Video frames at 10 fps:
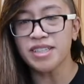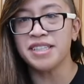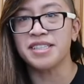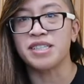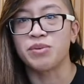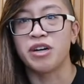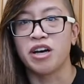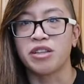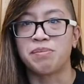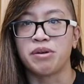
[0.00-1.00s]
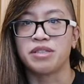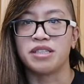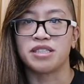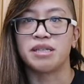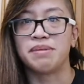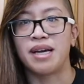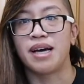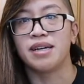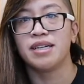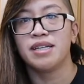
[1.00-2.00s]
This is where all the protein's gonna be
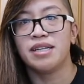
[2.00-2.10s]
at.